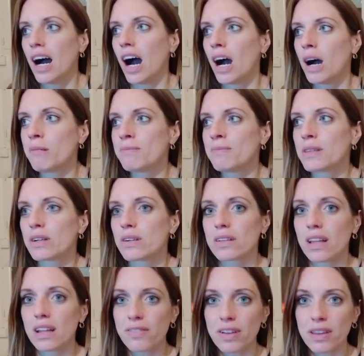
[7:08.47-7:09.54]
There are a
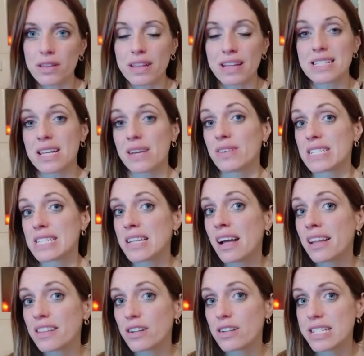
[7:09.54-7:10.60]
lot of other things. If it's
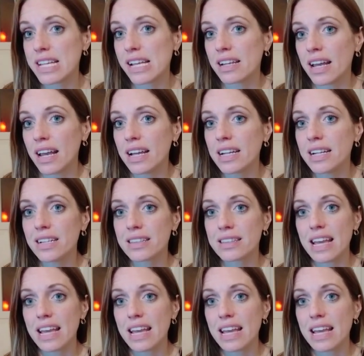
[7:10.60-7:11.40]
not their DNA,